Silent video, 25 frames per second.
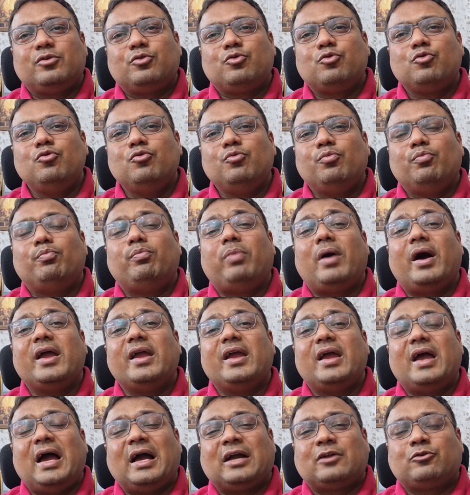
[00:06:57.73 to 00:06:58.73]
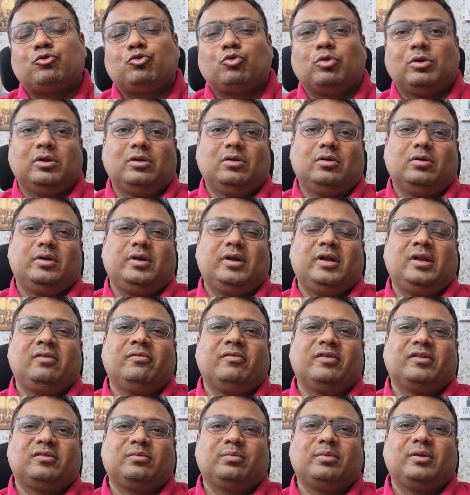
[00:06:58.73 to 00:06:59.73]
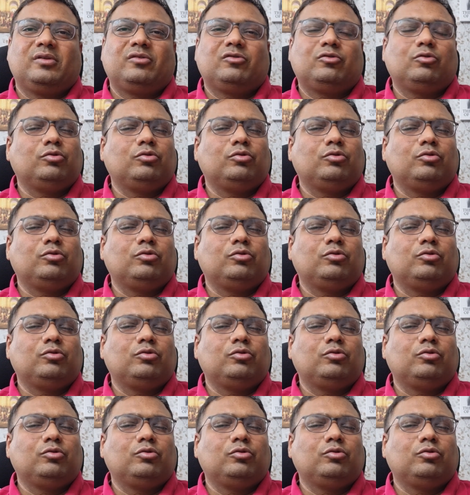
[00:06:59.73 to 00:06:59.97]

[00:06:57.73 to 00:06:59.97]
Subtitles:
to buy actual investments.